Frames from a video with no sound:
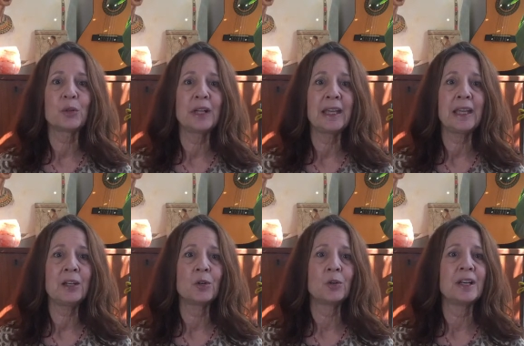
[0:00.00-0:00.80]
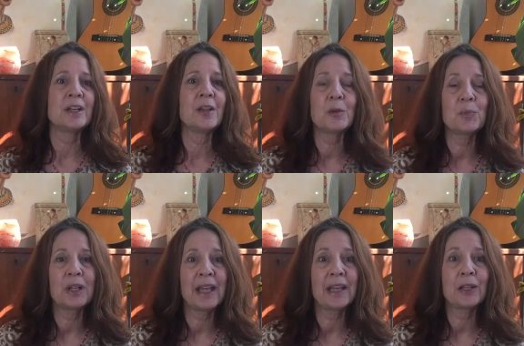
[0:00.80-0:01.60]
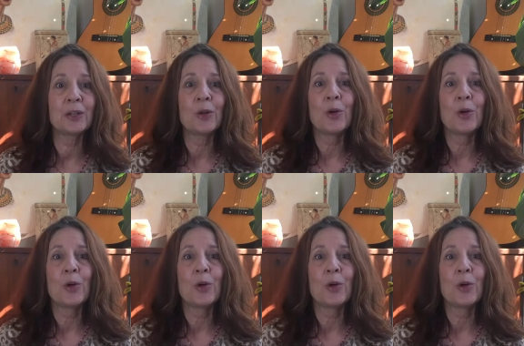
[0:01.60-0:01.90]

plane or another planet